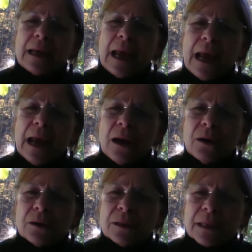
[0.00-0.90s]

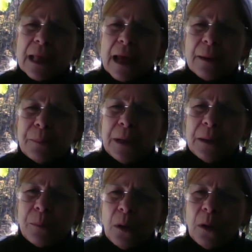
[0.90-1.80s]
cares that
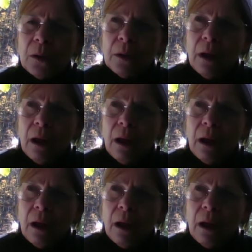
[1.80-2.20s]
people